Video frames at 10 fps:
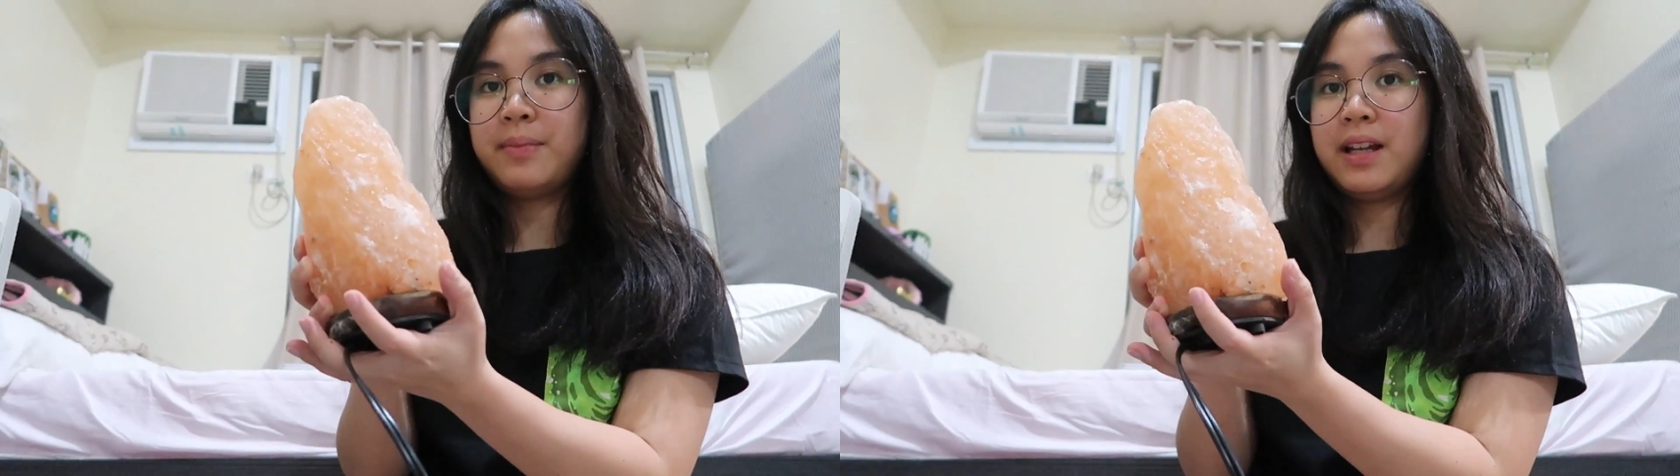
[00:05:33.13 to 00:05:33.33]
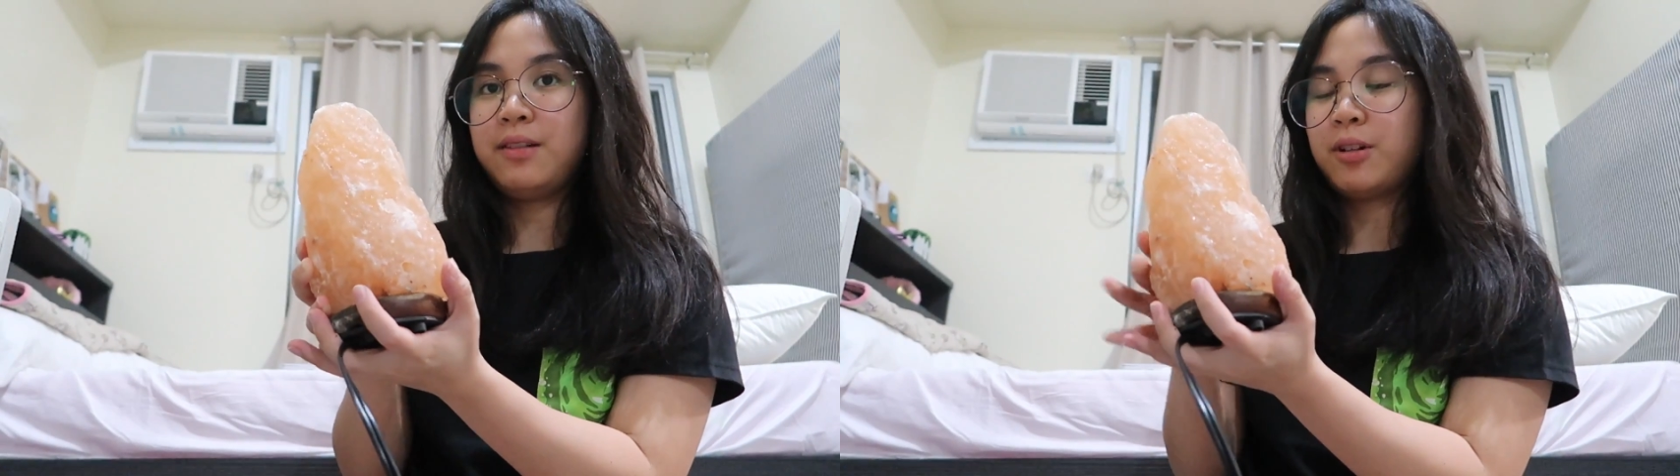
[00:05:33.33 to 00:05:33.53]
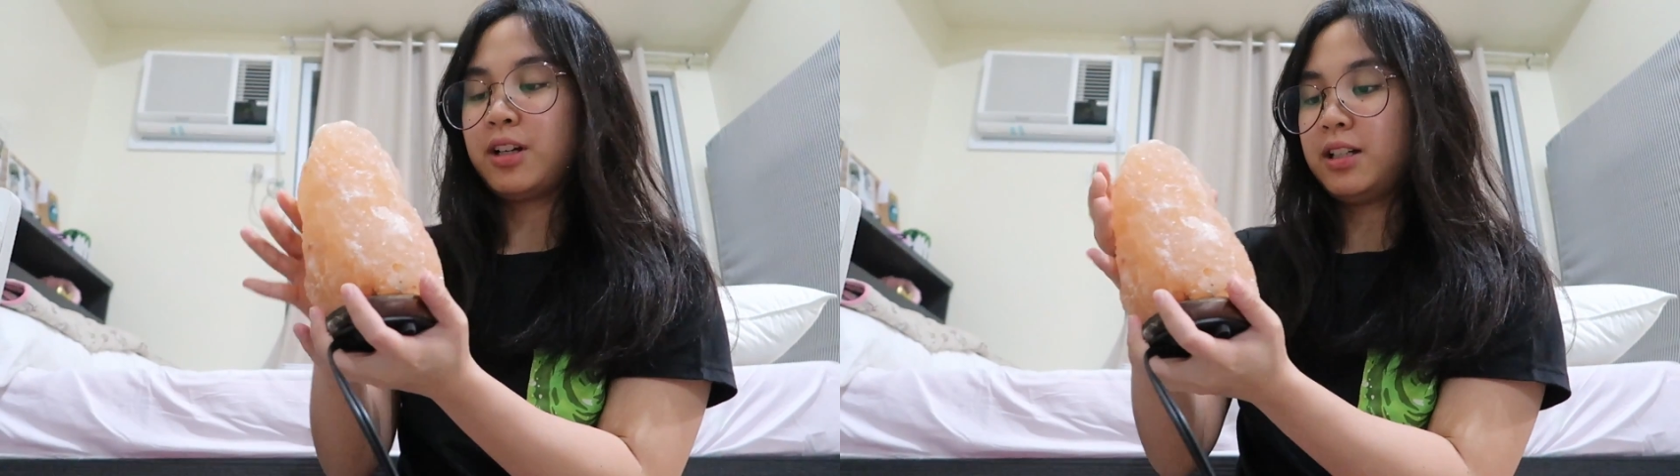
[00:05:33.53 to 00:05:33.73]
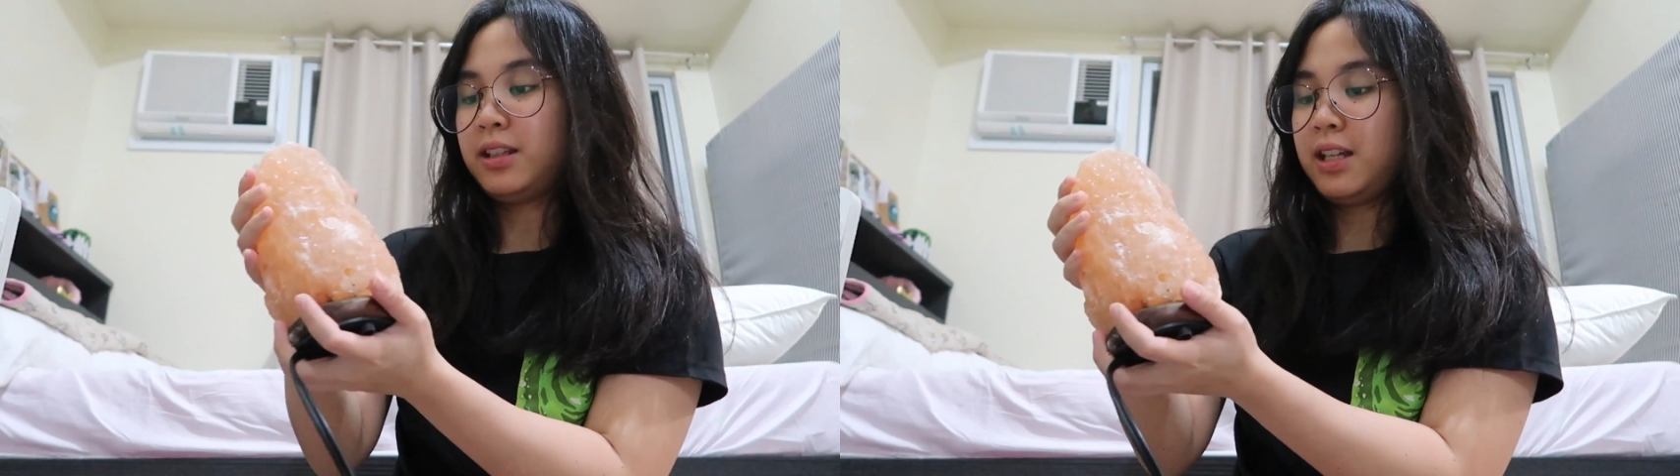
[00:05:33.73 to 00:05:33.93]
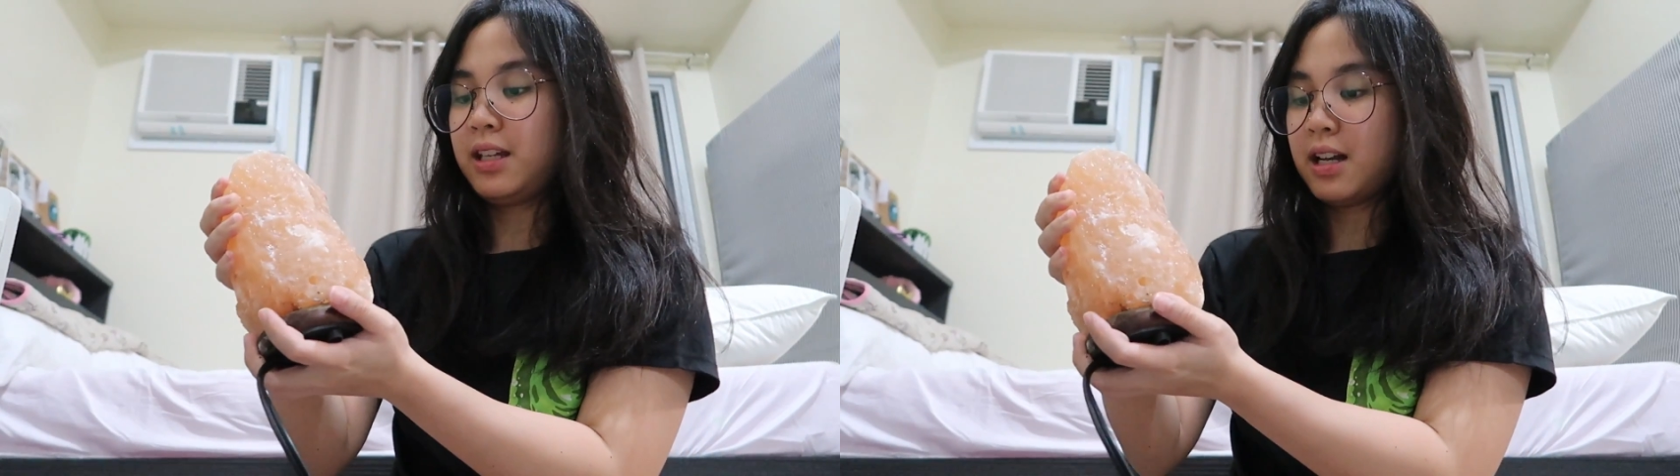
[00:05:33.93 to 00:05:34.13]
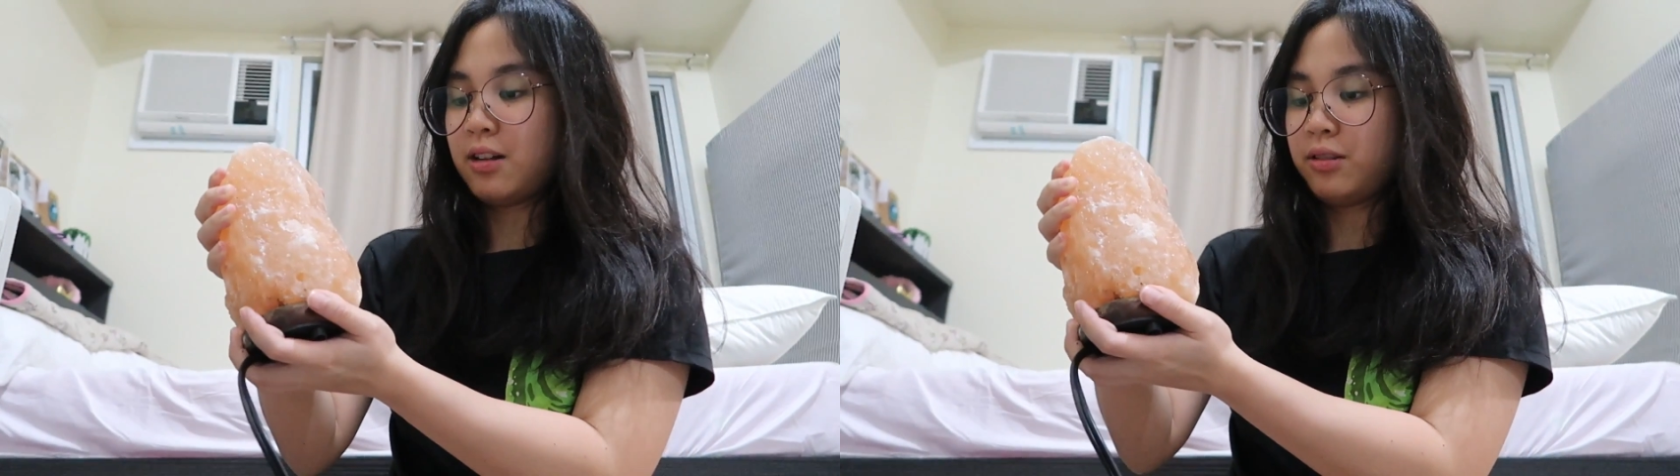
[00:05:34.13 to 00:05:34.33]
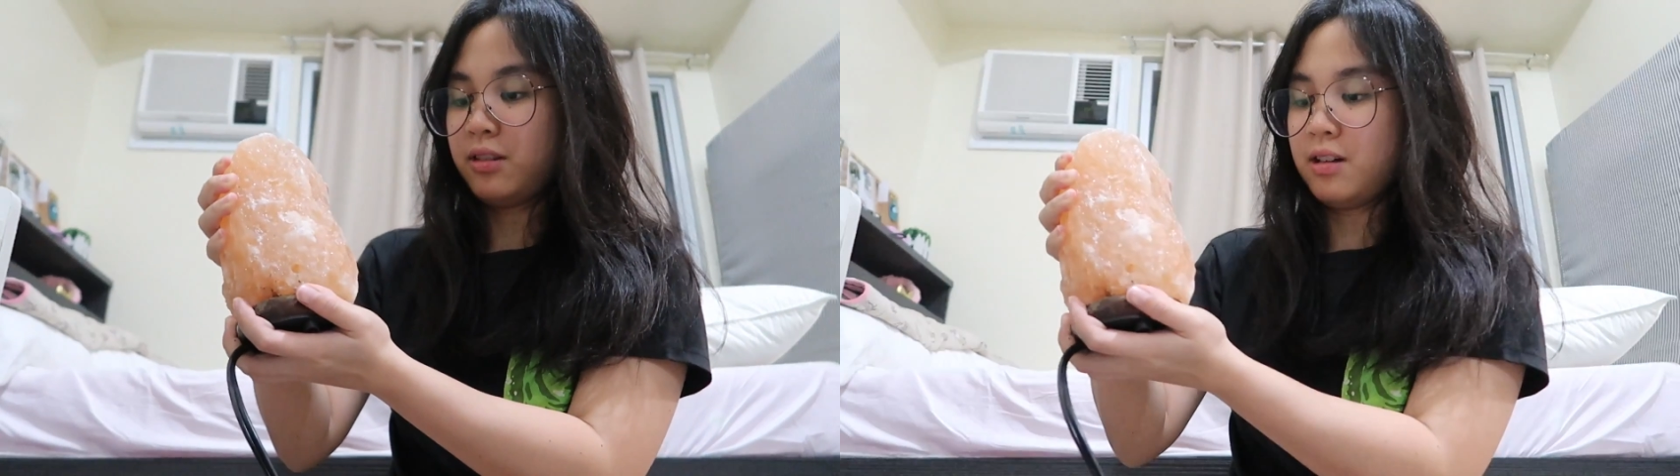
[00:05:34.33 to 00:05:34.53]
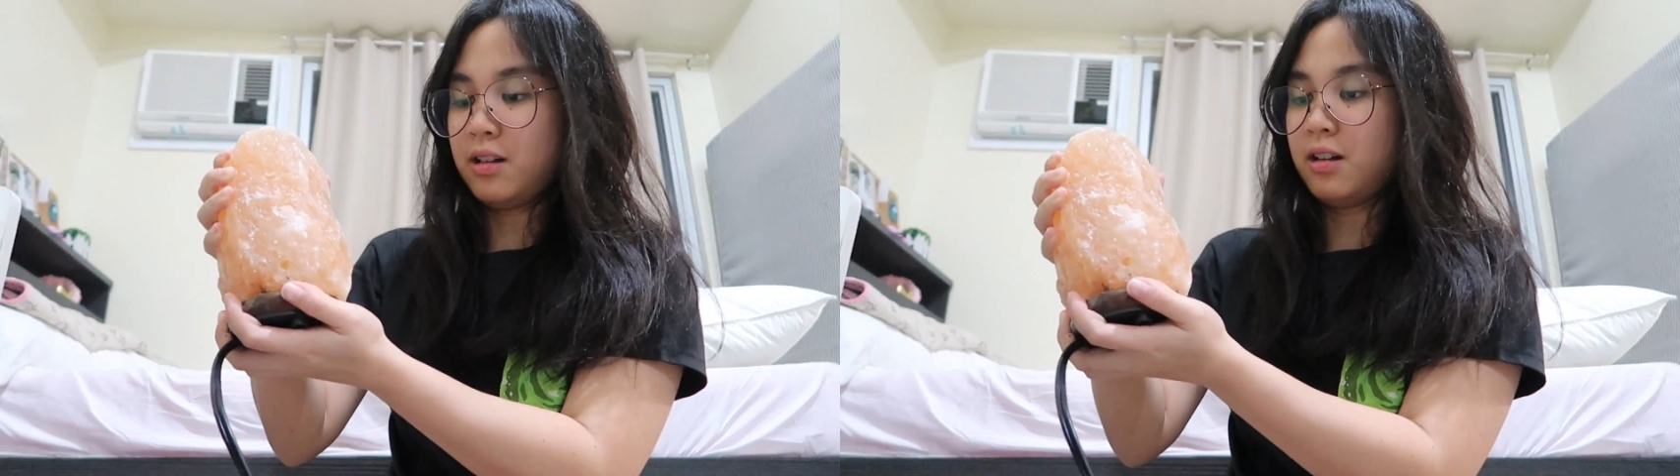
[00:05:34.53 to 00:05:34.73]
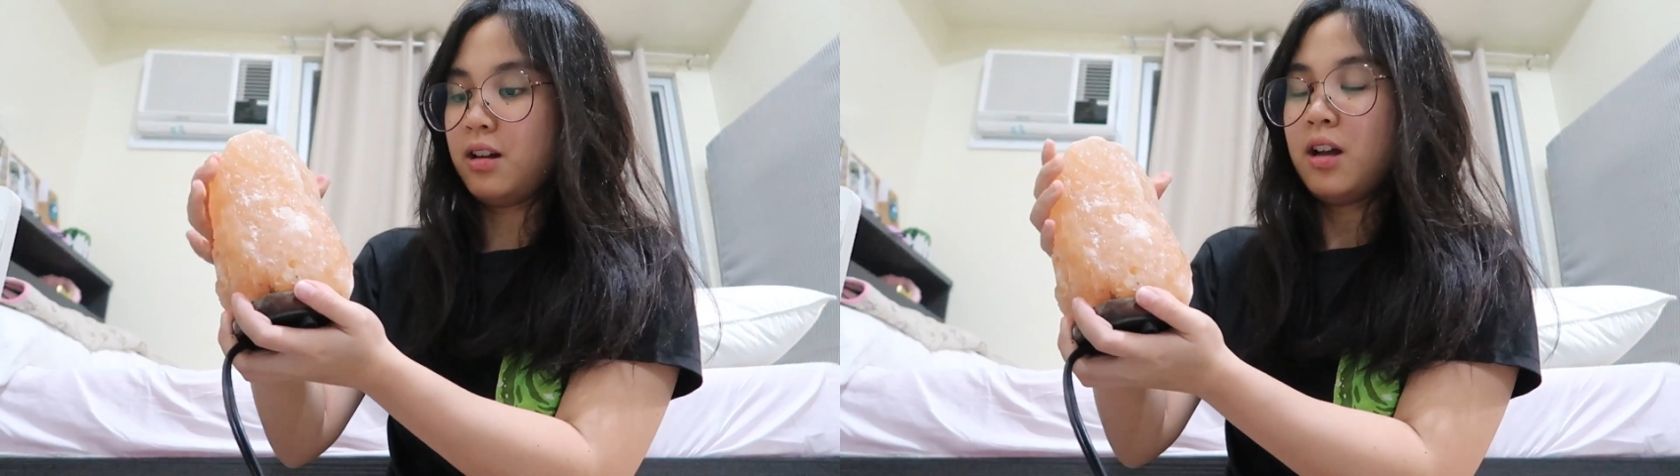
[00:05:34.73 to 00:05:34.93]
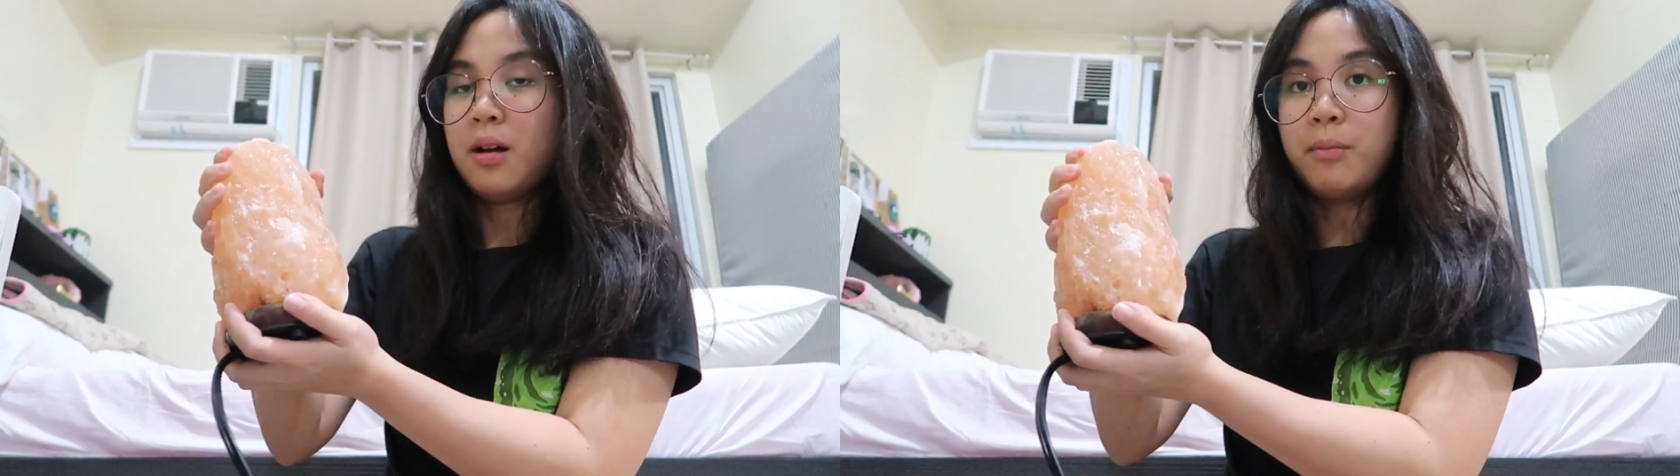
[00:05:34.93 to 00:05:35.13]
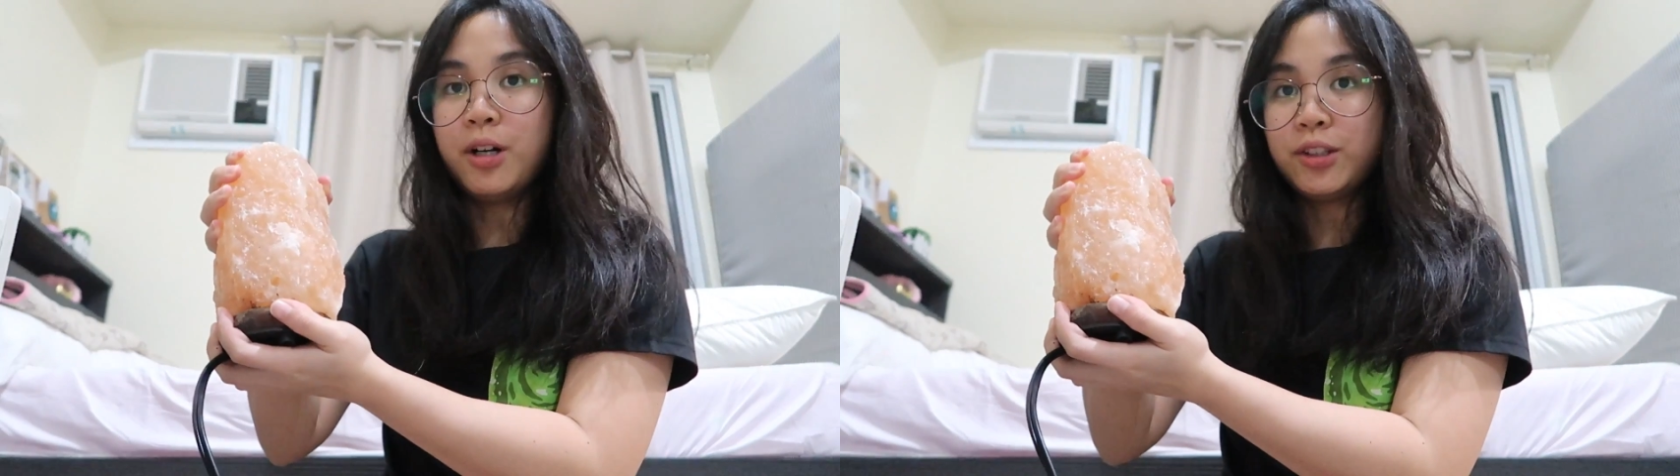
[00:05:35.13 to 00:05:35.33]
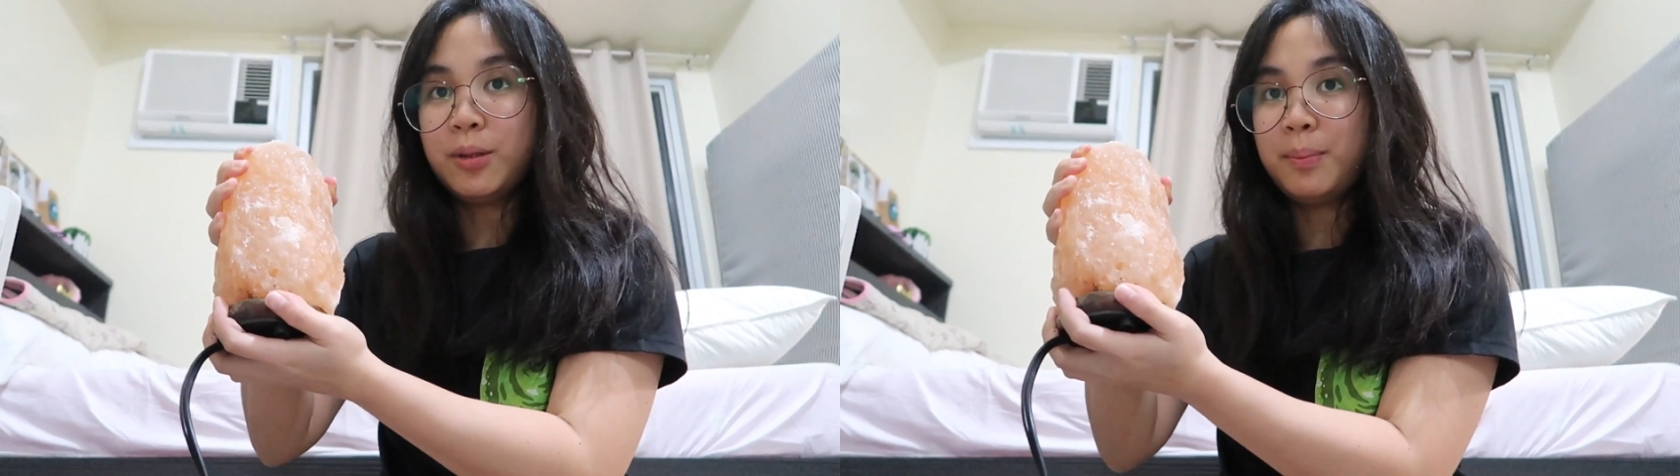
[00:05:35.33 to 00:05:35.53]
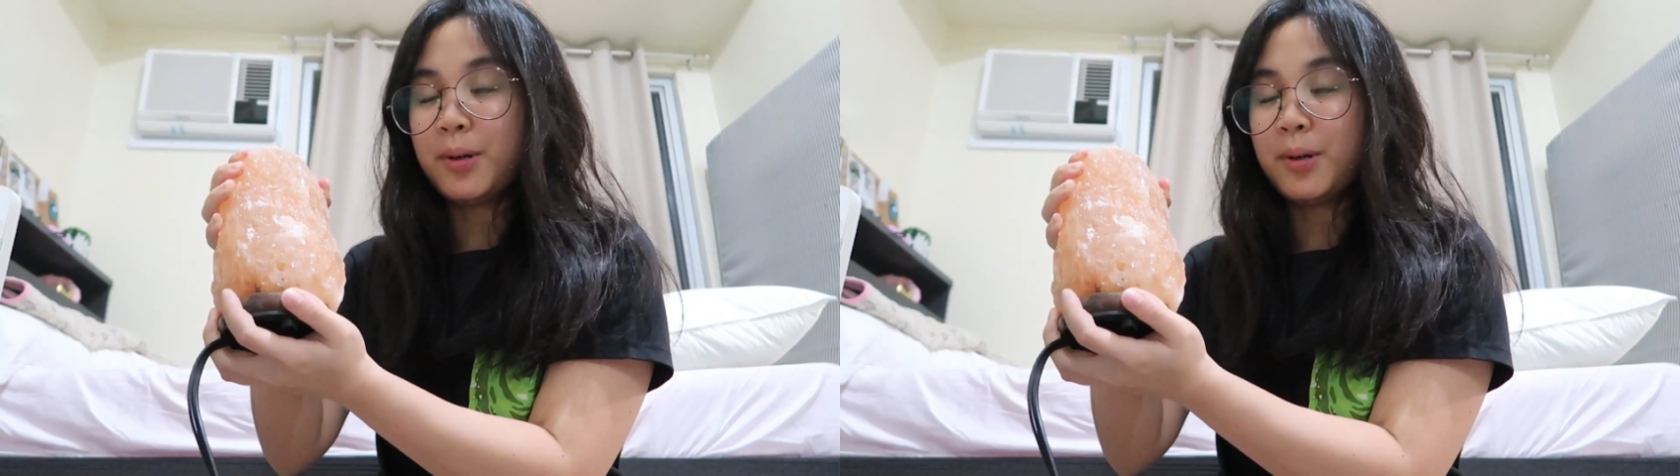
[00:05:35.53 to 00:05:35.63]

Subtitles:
And we're gonna take out the bottom